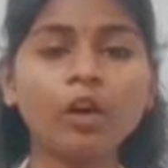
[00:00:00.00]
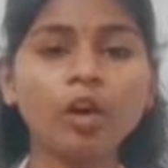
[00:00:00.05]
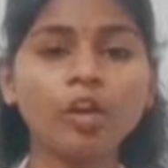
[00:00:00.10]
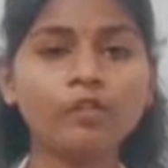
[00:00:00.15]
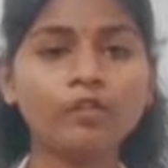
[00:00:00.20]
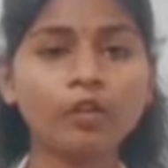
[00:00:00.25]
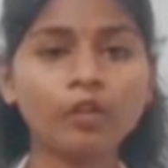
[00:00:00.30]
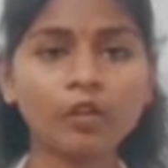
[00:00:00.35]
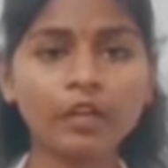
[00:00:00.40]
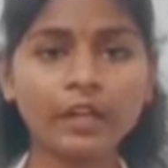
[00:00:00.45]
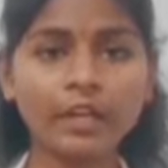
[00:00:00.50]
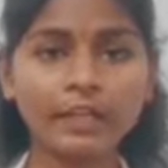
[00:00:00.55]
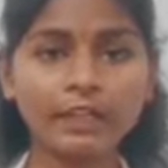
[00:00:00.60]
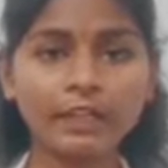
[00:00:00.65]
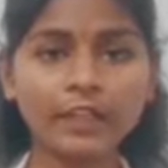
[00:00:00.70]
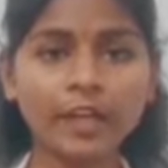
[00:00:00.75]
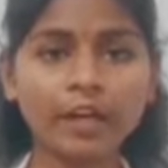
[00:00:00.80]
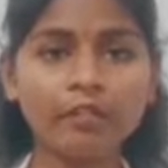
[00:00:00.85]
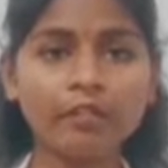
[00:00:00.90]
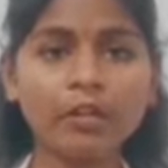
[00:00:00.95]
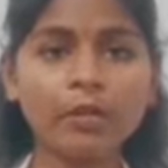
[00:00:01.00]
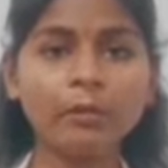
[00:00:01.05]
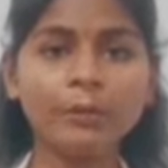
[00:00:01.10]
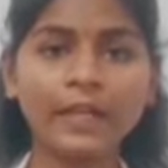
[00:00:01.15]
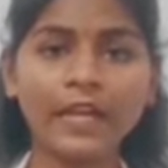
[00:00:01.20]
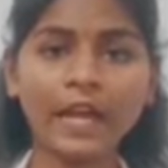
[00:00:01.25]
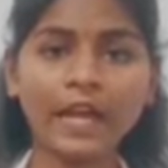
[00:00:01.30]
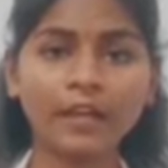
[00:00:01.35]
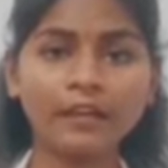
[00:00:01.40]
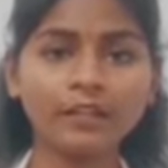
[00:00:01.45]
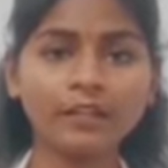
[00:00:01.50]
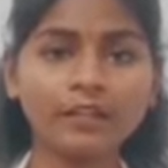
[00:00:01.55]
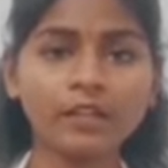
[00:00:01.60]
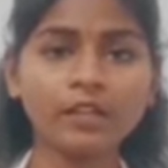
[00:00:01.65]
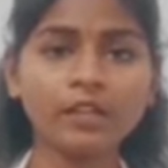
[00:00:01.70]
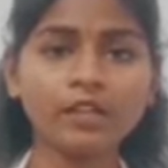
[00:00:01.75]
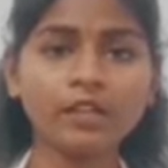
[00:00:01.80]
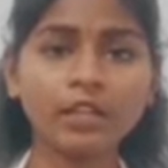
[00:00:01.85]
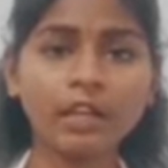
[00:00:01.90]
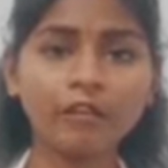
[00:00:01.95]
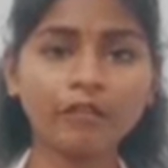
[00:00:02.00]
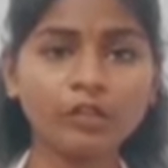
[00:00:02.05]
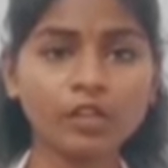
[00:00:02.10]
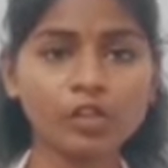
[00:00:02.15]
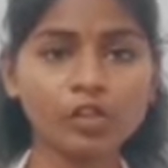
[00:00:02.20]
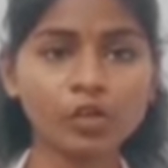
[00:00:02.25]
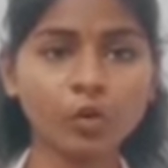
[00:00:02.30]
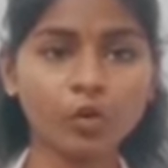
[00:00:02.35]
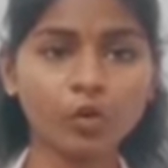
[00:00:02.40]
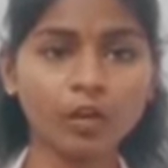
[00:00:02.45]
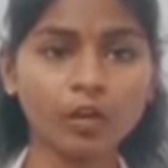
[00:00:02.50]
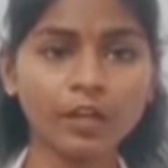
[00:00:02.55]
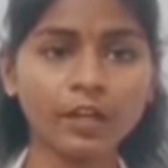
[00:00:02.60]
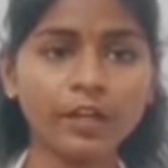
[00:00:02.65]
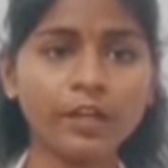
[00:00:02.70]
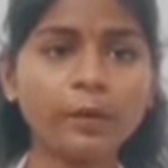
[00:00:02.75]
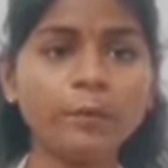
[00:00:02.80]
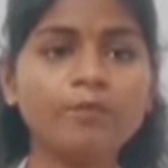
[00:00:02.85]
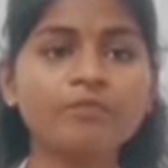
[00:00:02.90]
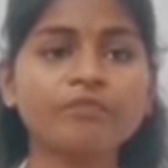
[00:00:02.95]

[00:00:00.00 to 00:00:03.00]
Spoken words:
or folded towel behind the left shoulder